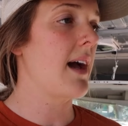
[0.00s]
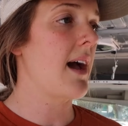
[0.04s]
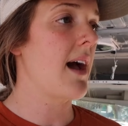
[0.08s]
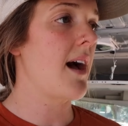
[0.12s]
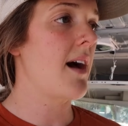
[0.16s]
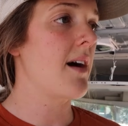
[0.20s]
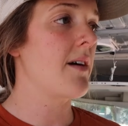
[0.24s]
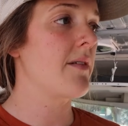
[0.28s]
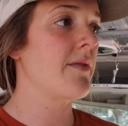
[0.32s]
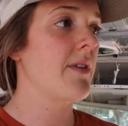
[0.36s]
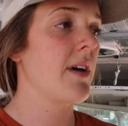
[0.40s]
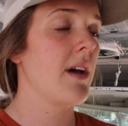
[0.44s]

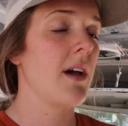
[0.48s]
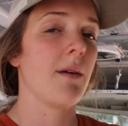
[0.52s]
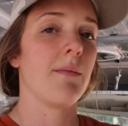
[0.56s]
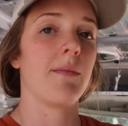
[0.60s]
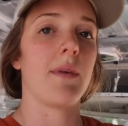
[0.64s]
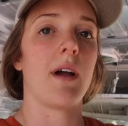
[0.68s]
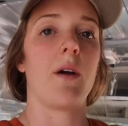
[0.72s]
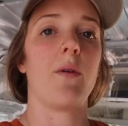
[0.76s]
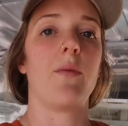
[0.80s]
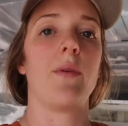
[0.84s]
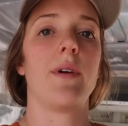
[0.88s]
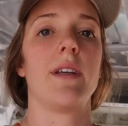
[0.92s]
have
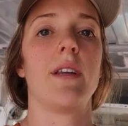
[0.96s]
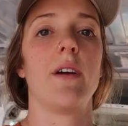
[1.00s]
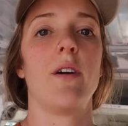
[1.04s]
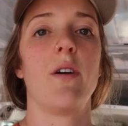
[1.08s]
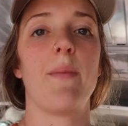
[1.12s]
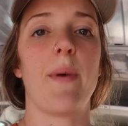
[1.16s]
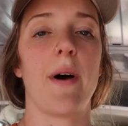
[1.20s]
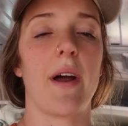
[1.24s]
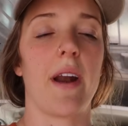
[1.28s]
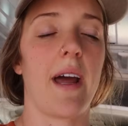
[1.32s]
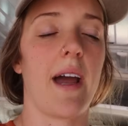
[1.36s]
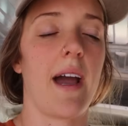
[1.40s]
my window
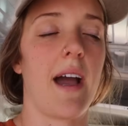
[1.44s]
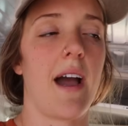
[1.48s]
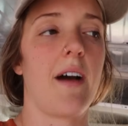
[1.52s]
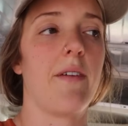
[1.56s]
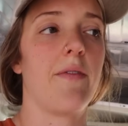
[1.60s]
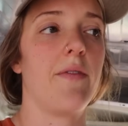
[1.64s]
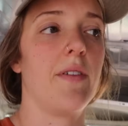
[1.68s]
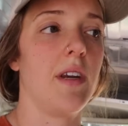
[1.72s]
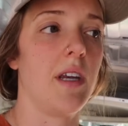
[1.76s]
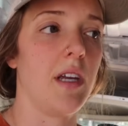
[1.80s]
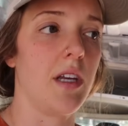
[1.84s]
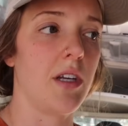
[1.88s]
about
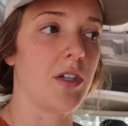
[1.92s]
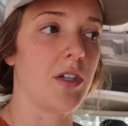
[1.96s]
1/2